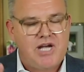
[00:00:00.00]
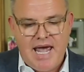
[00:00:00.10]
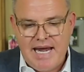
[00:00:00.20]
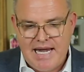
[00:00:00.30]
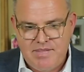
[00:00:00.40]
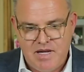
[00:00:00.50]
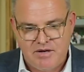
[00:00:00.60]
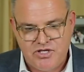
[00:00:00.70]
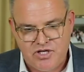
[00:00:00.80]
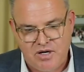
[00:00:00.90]
You hang in
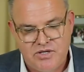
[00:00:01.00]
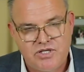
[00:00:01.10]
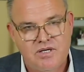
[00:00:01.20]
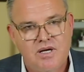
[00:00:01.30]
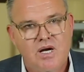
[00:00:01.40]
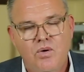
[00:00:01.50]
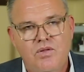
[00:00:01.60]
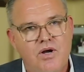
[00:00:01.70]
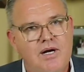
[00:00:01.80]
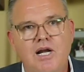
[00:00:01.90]
there, church.
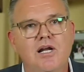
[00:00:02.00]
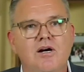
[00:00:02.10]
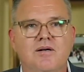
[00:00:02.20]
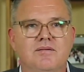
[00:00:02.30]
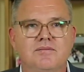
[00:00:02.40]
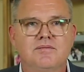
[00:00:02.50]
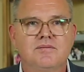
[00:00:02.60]
They're going to learn.